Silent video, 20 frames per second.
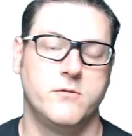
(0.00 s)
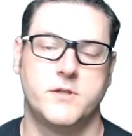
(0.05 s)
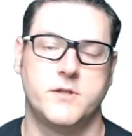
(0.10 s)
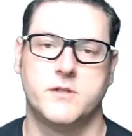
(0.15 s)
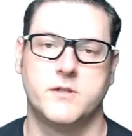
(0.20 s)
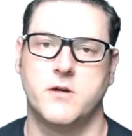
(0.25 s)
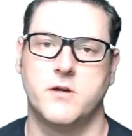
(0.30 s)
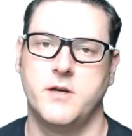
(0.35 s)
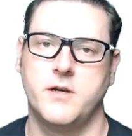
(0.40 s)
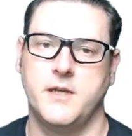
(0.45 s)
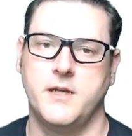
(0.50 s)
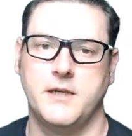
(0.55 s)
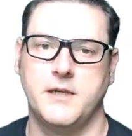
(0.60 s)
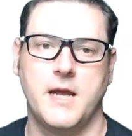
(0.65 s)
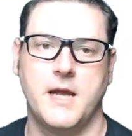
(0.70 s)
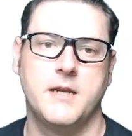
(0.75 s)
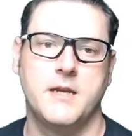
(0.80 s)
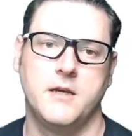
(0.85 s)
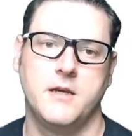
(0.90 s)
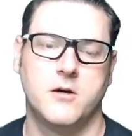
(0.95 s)
you're
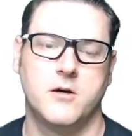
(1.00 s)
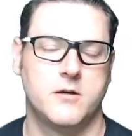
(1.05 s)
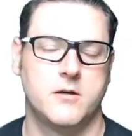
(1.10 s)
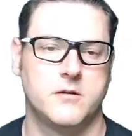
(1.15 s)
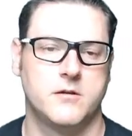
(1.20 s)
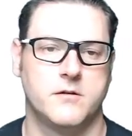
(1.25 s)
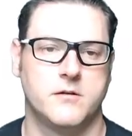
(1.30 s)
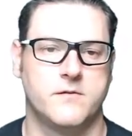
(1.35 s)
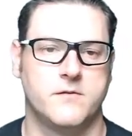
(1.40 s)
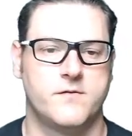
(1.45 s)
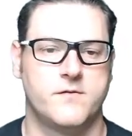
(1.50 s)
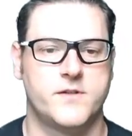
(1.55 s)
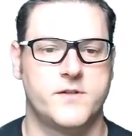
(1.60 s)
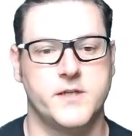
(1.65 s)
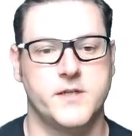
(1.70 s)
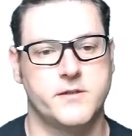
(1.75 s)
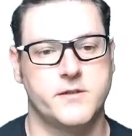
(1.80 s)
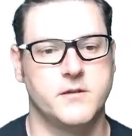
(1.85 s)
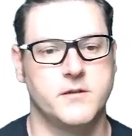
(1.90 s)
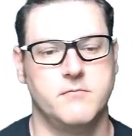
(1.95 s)
designing any kind of
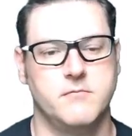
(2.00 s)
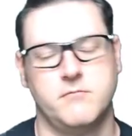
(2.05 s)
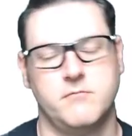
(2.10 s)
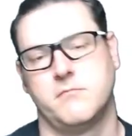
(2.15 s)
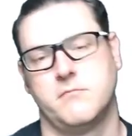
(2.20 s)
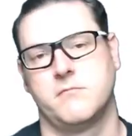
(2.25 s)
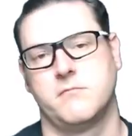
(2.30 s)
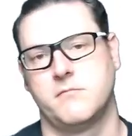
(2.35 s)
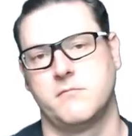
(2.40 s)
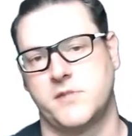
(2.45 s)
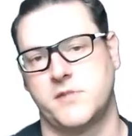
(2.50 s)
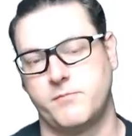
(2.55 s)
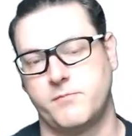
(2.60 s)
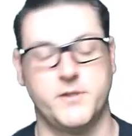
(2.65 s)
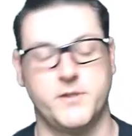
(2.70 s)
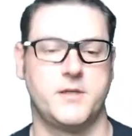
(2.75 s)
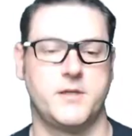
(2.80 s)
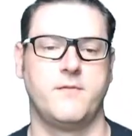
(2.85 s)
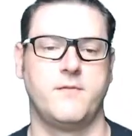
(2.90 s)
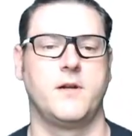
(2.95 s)
system,
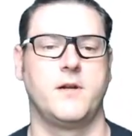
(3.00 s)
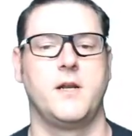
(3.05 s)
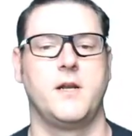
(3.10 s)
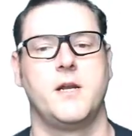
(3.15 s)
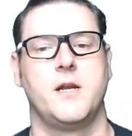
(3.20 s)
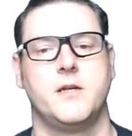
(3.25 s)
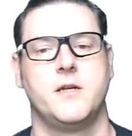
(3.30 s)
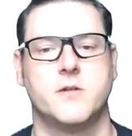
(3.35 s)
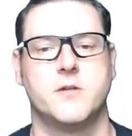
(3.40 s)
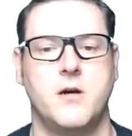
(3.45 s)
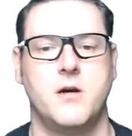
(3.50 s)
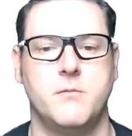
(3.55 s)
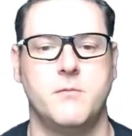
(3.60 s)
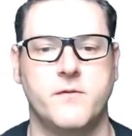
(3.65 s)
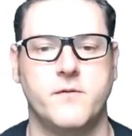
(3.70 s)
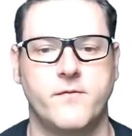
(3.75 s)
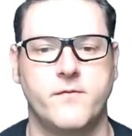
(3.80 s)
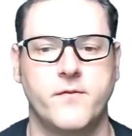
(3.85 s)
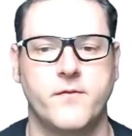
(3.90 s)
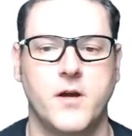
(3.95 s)
specifically any type
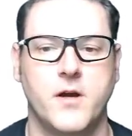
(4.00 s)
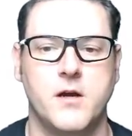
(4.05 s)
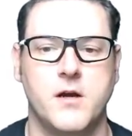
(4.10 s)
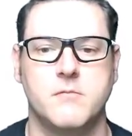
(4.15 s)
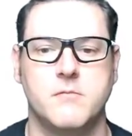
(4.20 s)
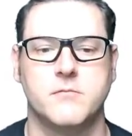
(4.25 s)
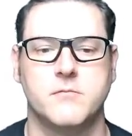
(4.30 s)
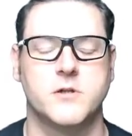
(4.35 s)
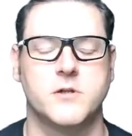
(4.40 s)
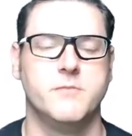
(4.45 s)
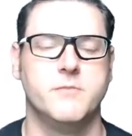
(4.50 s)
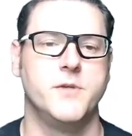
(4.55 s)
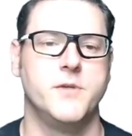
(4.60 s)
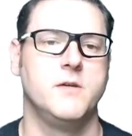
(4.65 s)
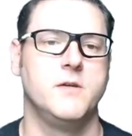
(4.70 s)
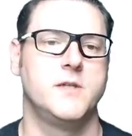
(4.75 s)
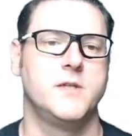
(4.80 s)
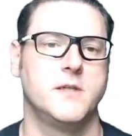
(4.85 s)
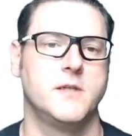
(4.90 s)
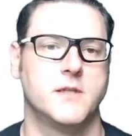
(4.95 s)
of
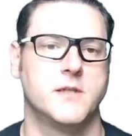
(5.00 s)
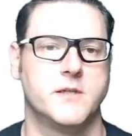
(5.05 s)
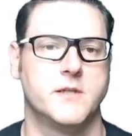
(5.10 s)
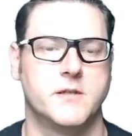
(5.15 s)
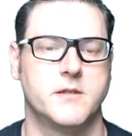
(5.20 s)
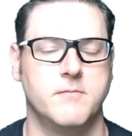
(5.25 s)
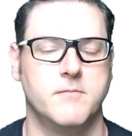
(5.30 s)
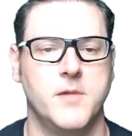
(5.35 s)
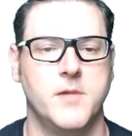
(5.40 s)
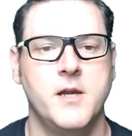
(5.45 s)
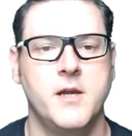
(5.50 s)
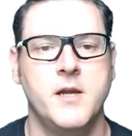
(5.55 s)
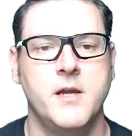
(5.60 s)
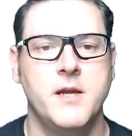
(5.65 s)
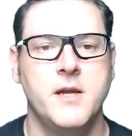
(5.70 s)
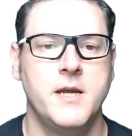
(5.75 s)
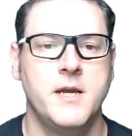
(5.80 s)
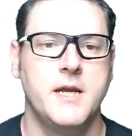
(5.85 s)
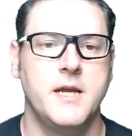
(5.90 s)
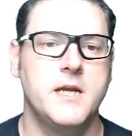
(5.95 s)
computing system,
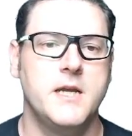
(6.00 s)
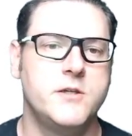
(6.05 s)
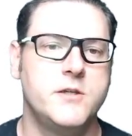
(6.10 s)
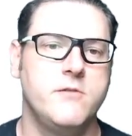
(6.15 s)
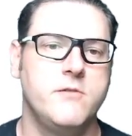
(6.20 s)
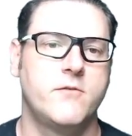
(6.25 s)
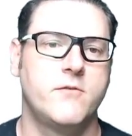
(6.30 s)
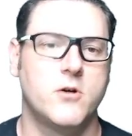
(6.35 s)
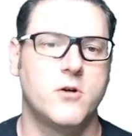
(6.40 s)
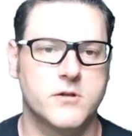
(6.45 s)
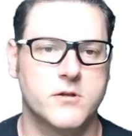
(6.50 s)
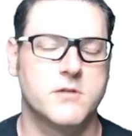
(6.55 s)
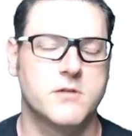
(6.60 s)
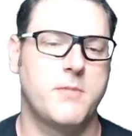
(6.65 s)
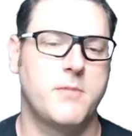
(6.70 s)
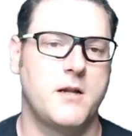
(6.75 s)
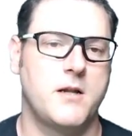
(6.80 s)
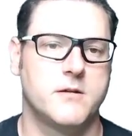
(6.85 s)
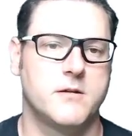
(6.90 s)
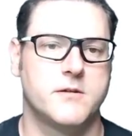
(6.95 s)
is you've got
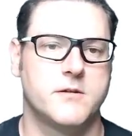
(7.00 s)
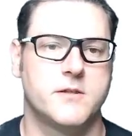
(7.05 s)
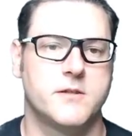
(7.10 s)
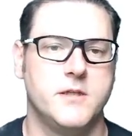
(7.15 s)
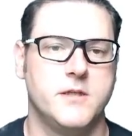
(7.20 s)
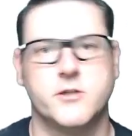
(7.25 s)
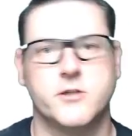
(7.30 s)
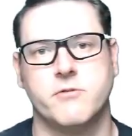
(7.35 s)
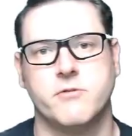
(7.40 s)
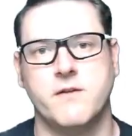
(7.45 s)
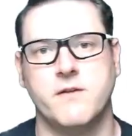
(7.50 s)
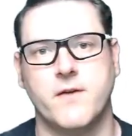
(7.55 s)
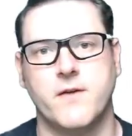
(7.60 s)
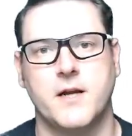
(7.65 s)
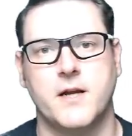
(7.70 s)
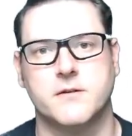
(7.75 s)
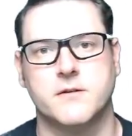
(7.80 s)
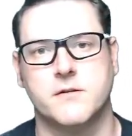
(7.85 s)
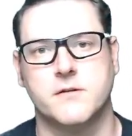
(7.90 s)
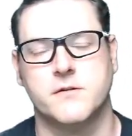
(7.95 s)
to balance these three
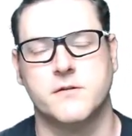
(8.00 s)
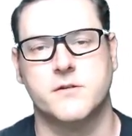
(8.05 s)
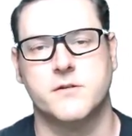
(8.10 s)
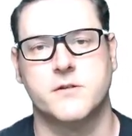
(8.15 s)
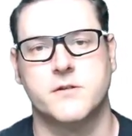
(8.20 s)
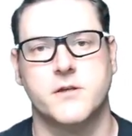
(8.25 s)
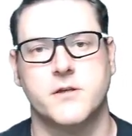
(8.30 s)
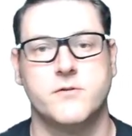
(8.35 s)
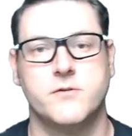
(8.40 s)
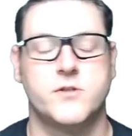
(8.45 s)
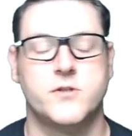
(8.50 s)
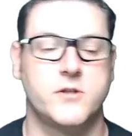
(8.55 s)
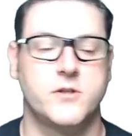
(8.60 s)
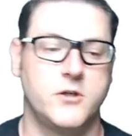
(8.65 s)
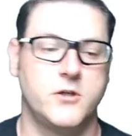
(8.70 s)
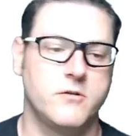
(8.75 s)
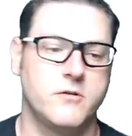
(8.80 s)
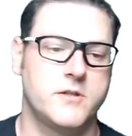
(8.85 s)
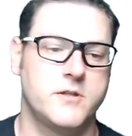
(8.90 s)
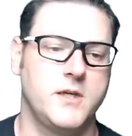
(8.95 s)
factors. So
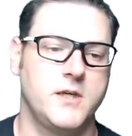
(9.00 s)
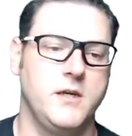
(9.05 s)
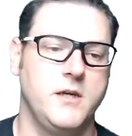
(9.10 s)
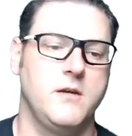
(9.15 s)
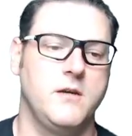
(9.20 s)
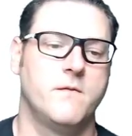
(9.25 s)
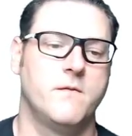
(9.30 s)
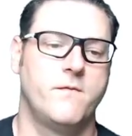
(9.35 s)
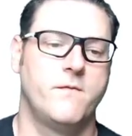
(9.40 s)
security,